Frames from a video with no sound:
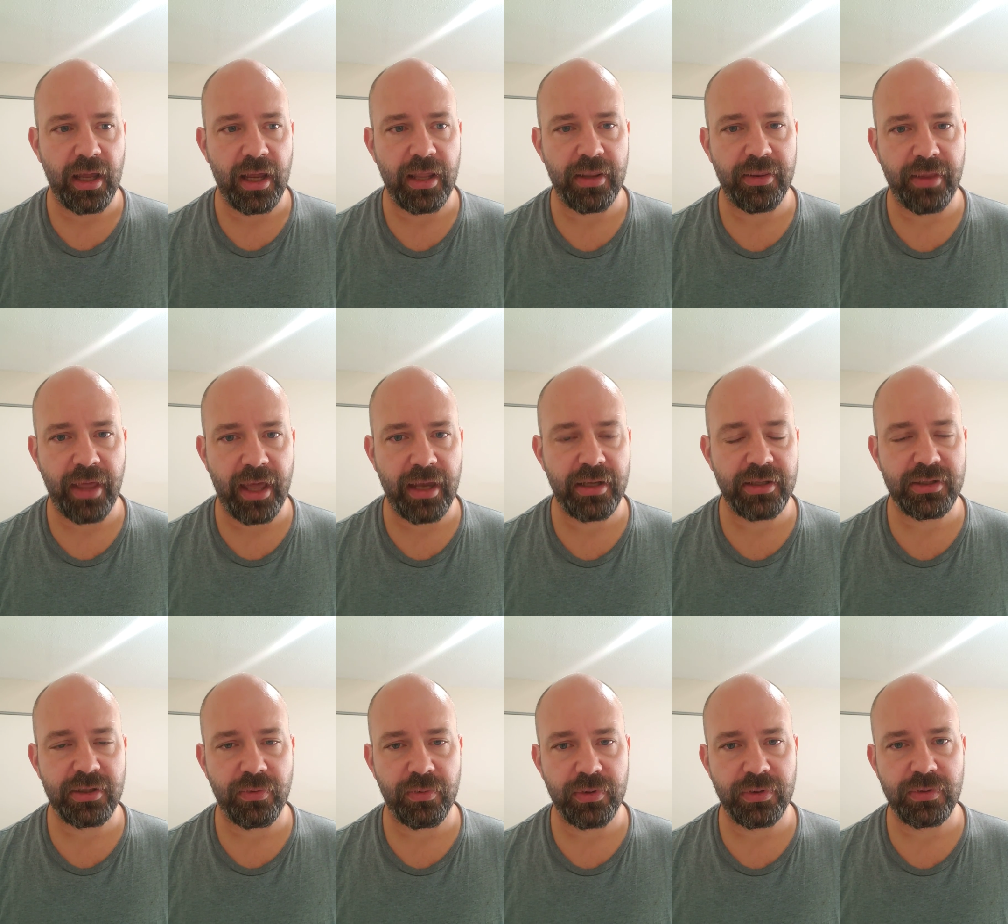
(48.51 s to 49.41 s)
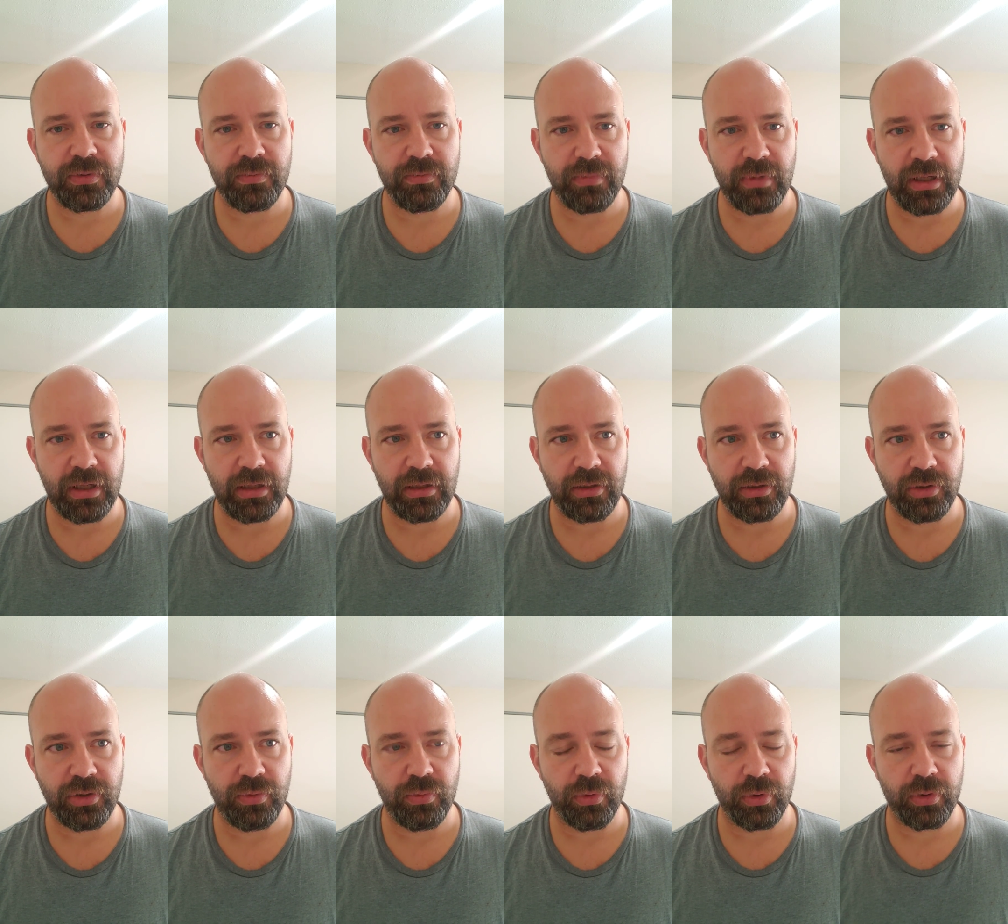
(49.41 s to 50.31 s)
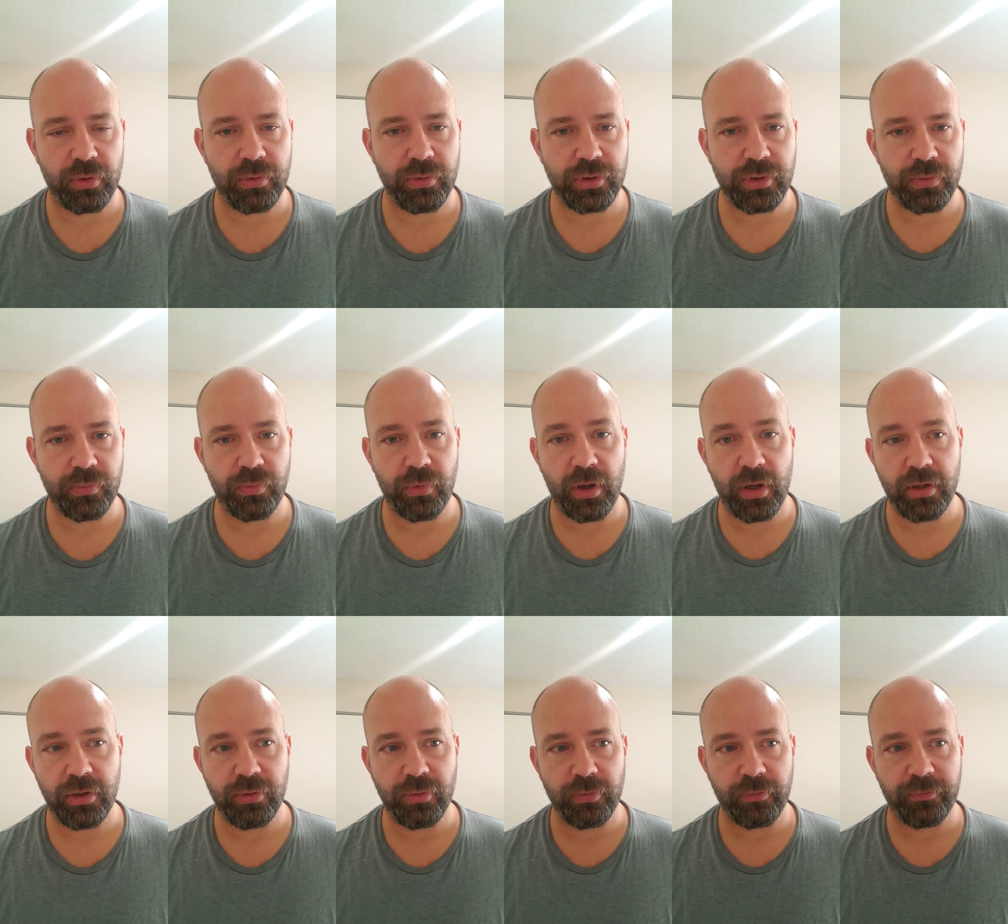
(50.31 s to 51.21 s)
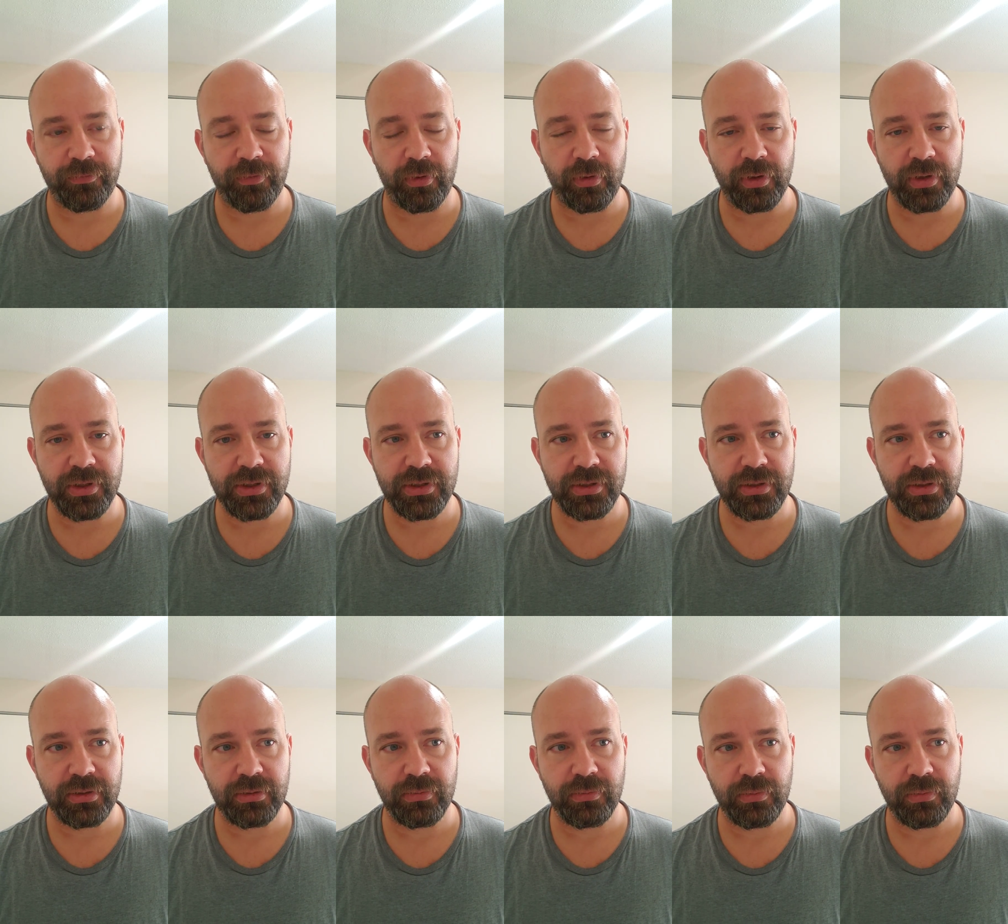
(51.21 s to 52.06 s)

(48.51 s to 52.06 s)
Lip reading: And that is going to mean you are going to run your furnace